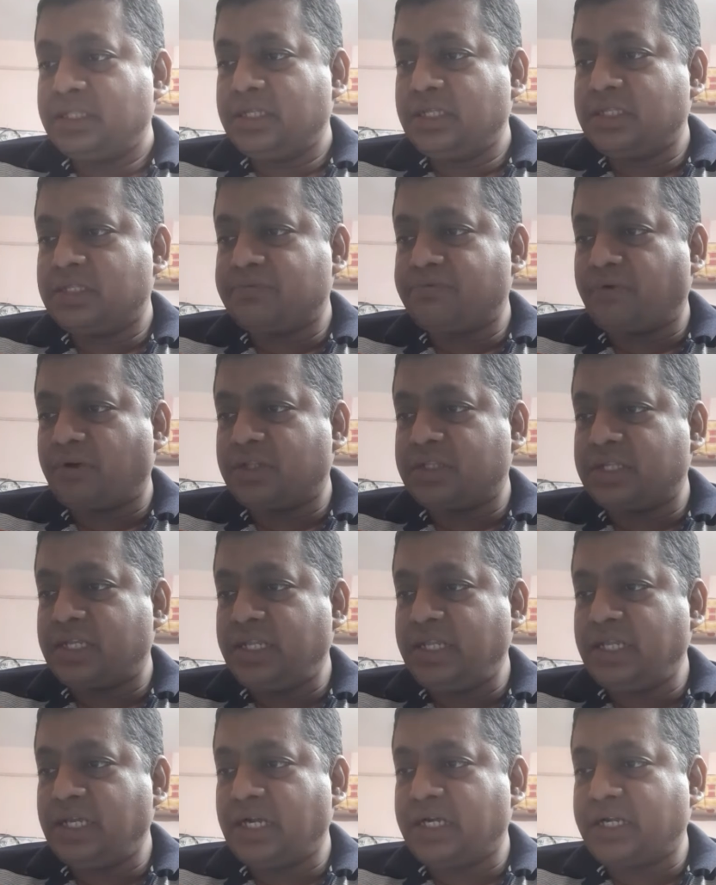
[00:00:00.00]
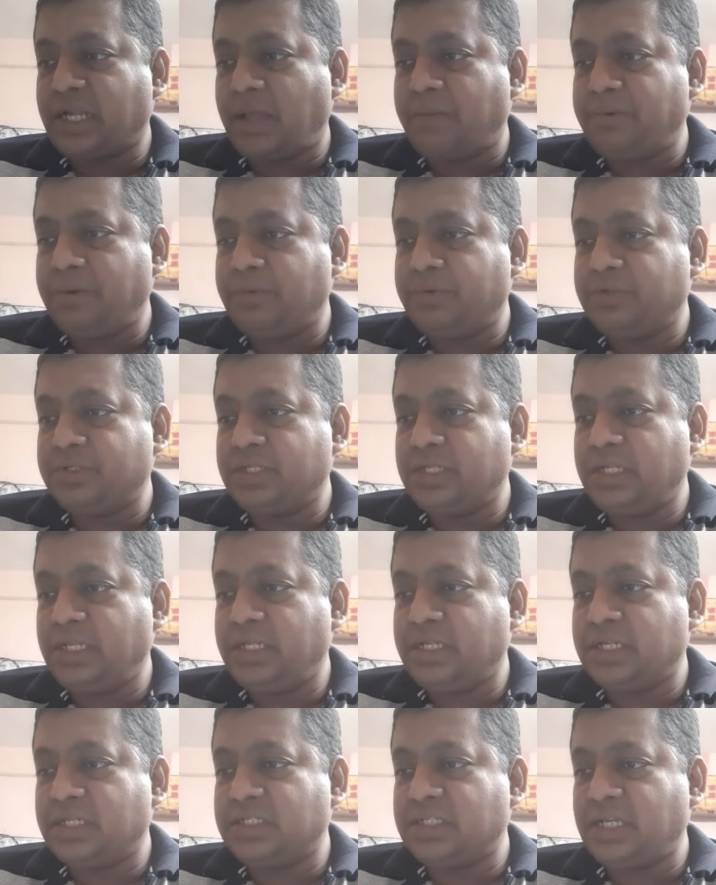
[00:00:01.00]
For 3 year time deposit,
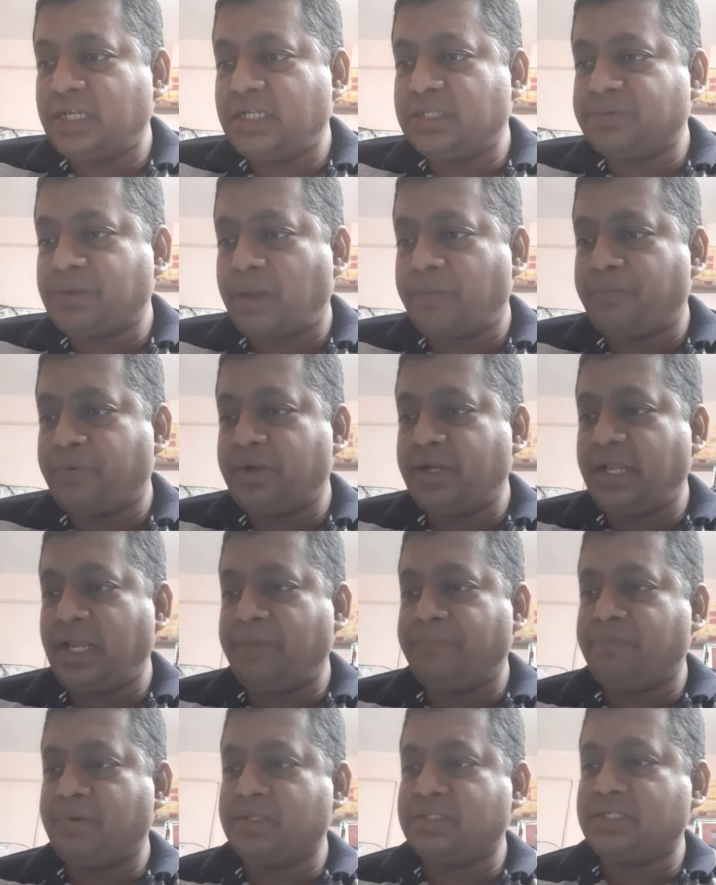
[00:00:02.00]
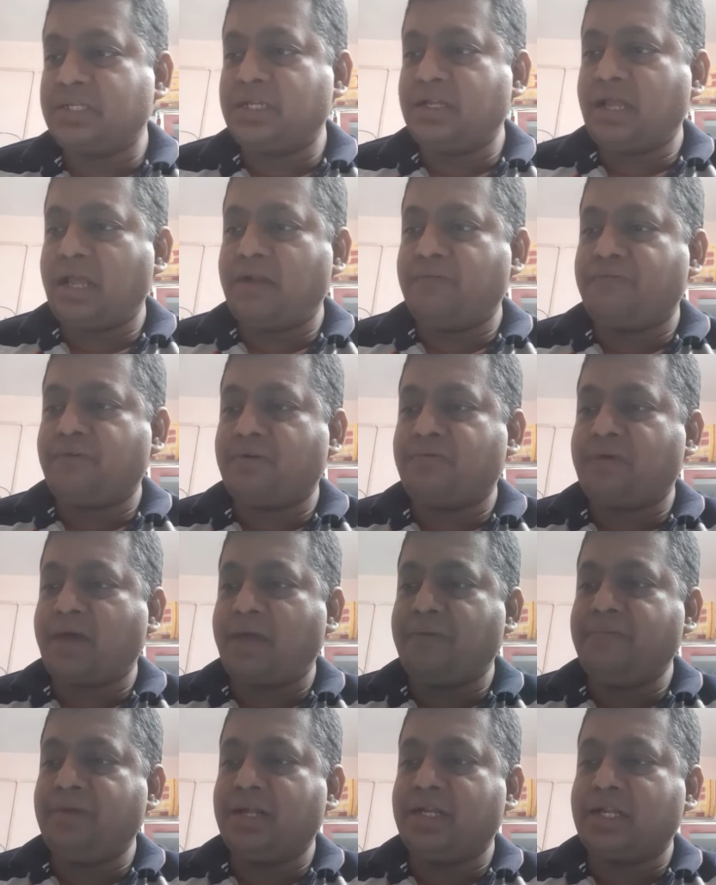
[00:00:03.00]
interest rate is 5.8%, and for
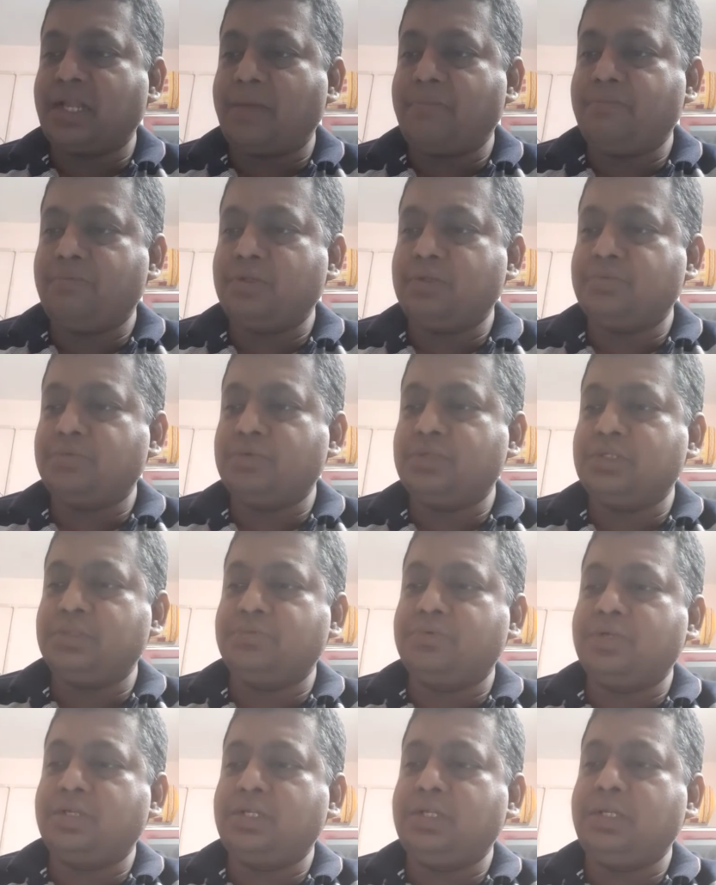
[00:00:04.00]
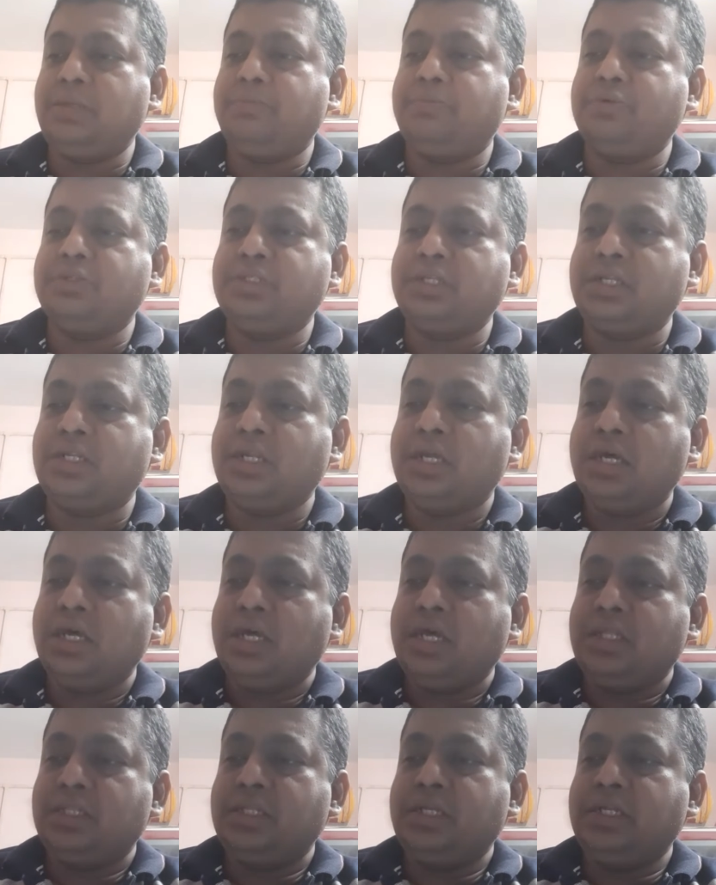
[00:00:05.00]
5 year time deposit,
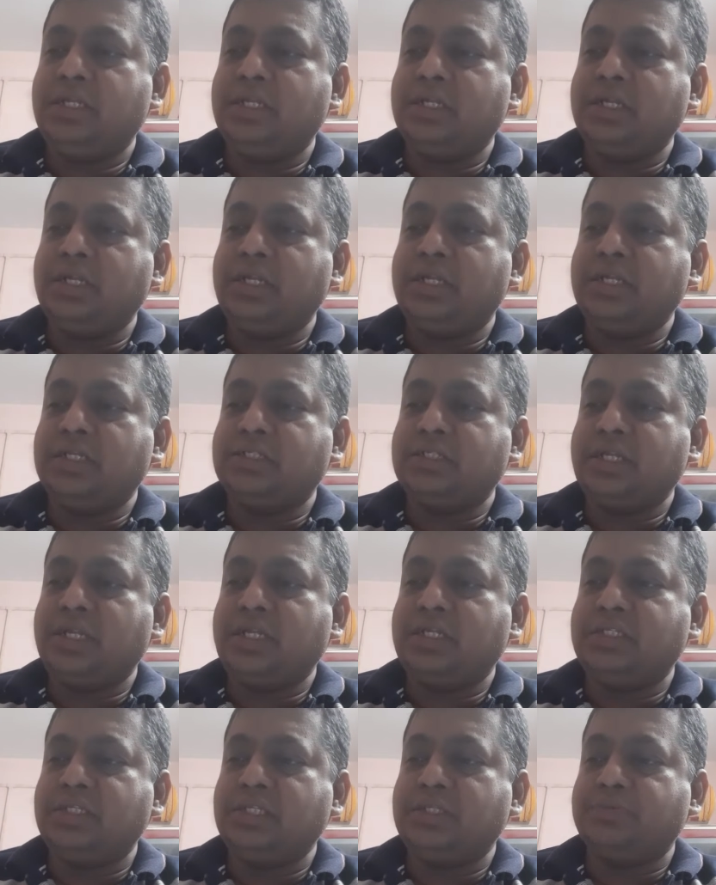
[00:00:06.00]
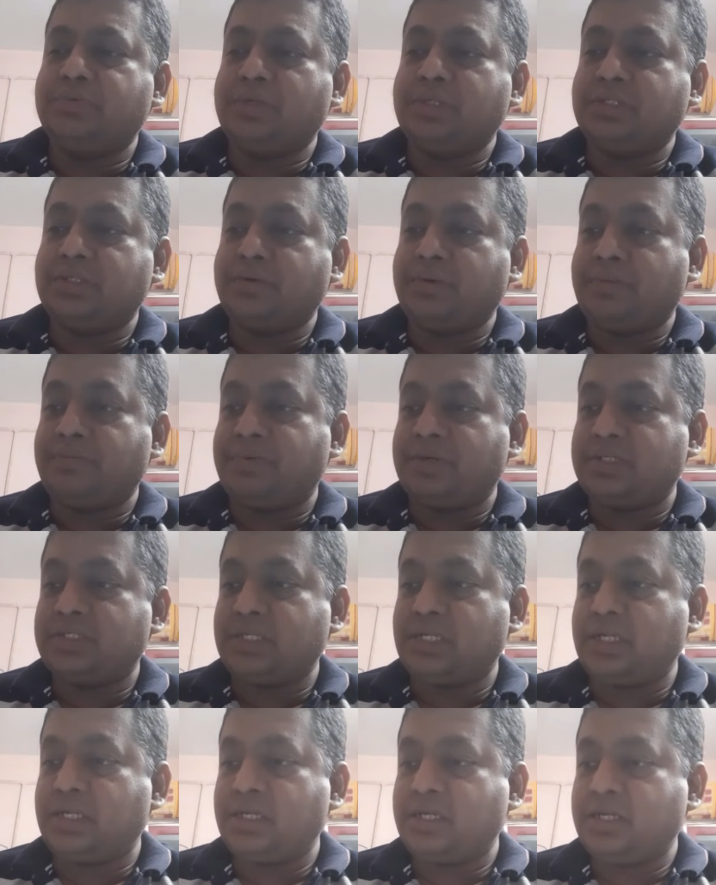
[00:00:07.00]
the interest rate is 6.7%.